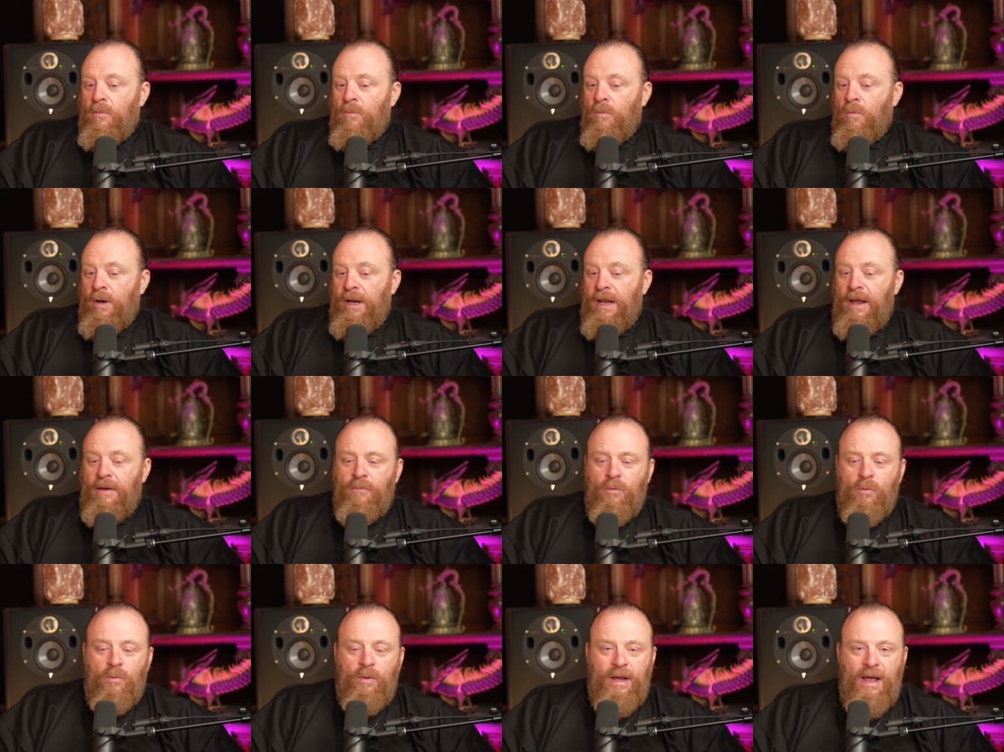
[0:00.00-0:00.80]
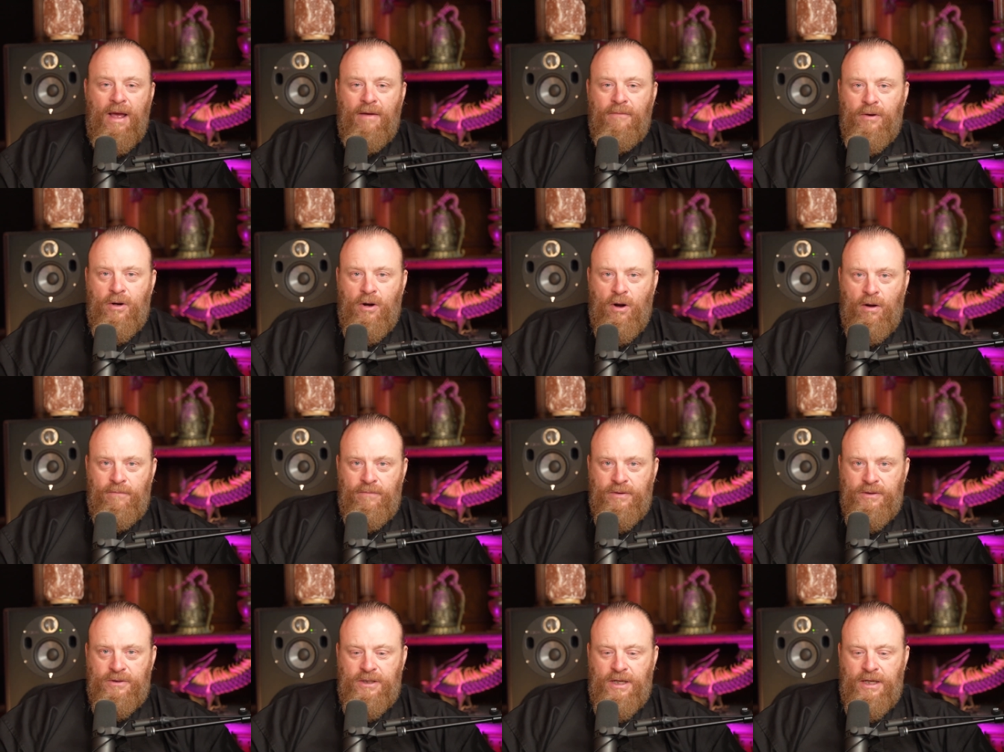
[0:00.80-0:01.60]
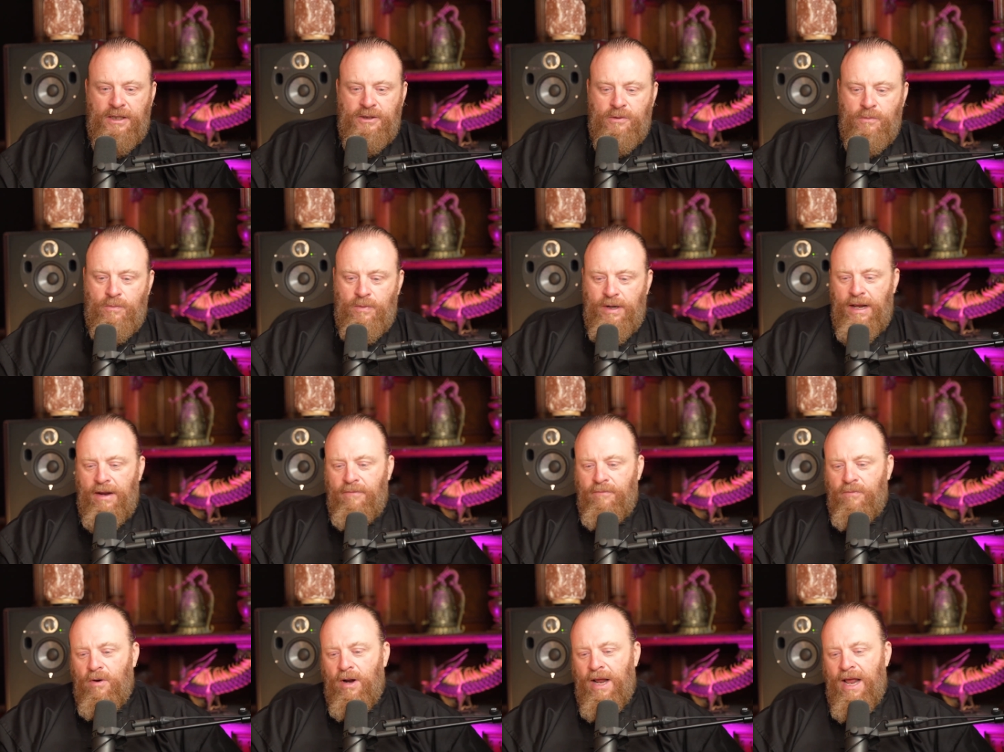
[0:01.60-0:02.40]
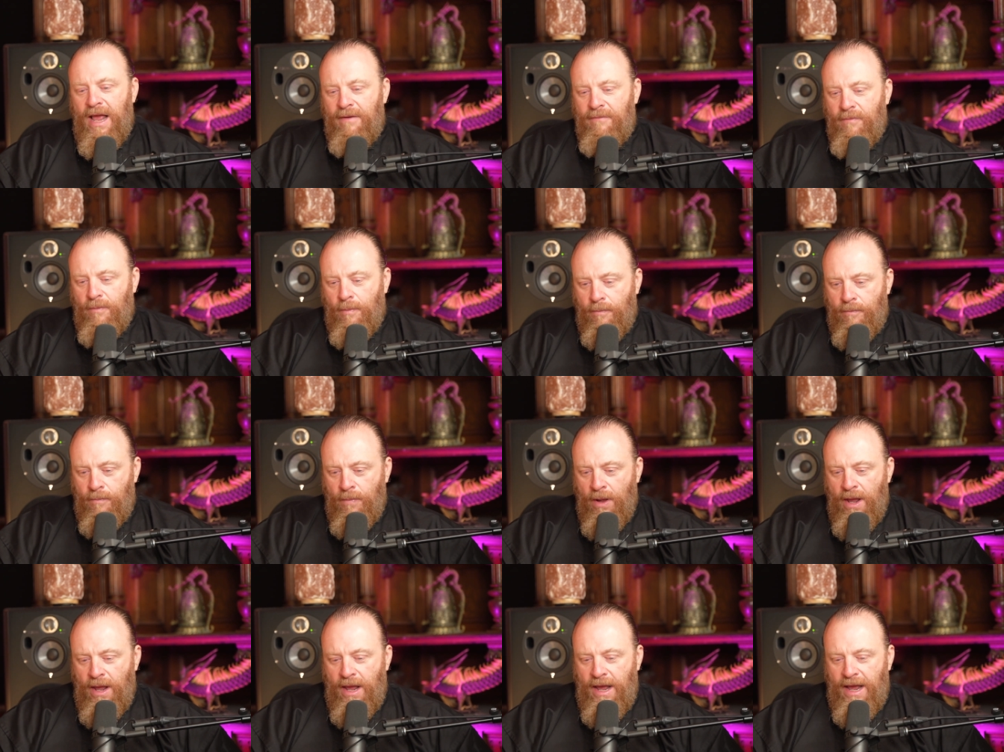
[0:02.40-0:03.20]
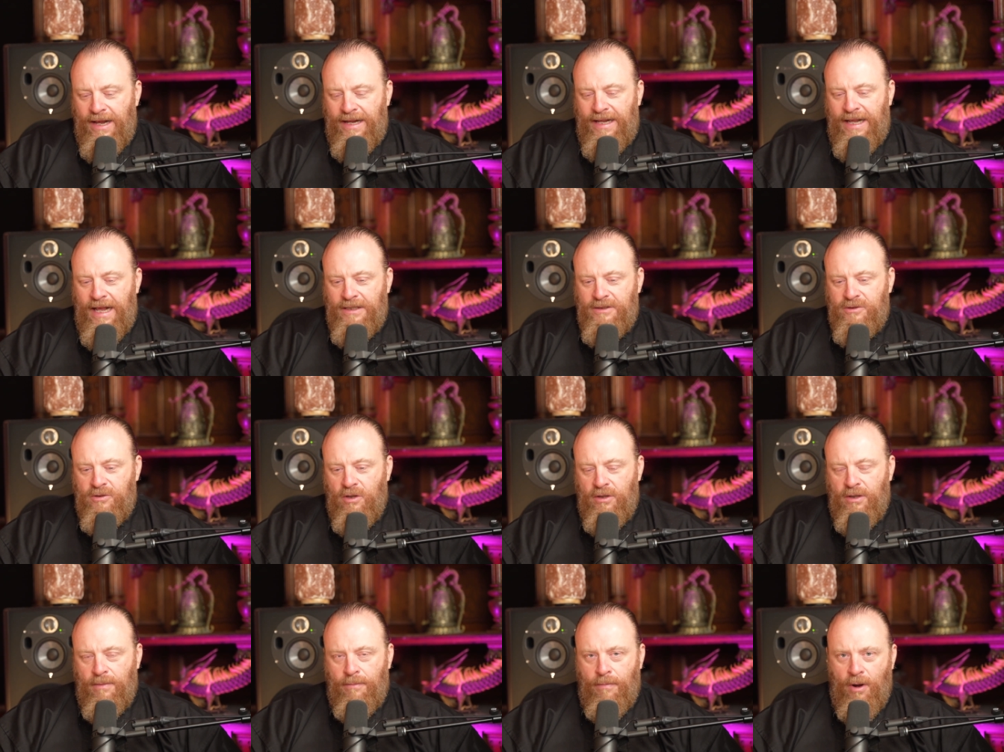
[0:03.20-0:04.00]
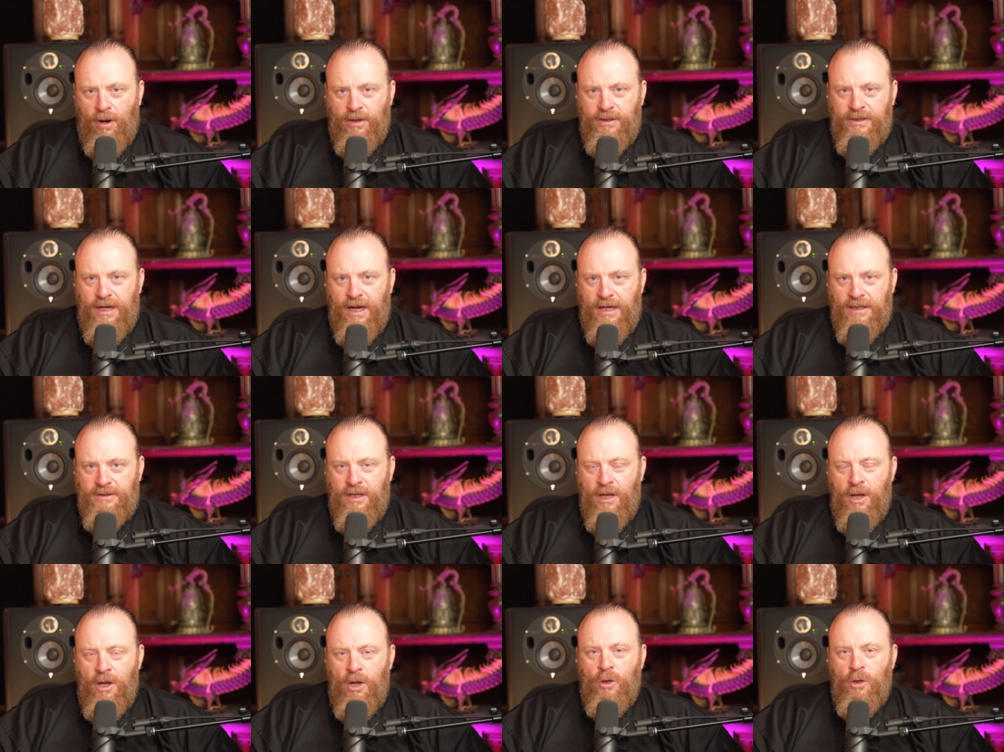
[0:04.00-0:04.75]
Whenever we have a conversation, whenever I have a guest on the podcast,